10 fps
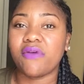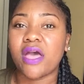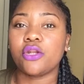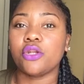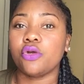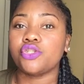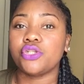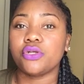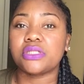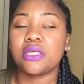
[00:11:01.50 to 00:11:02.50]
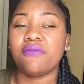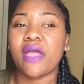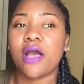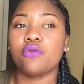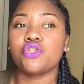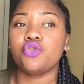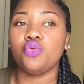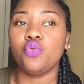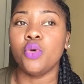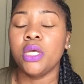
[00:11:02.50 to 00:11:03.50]
how to nurture yourself, how
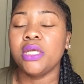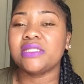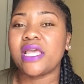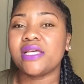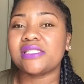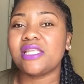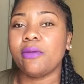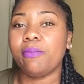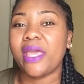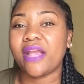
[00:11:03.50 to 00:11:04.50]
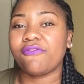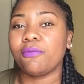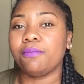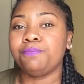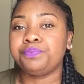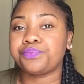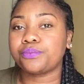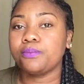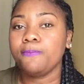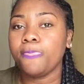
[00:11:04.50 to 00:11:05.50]
to take a step back from
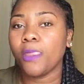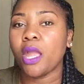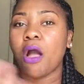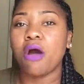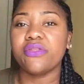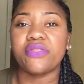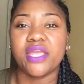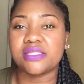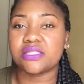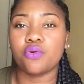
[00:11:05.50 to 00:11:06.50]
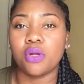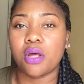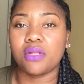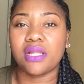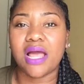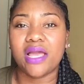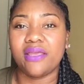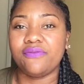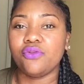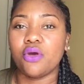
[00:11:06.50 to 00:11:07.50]
all the things that's going on in
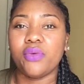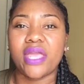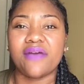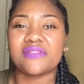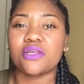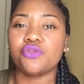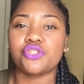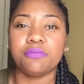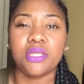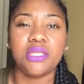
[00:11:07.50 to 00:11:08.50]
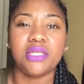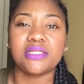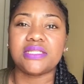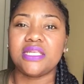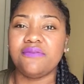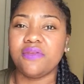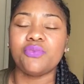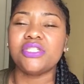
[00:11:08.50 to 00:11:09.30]
life. We have social media, TV.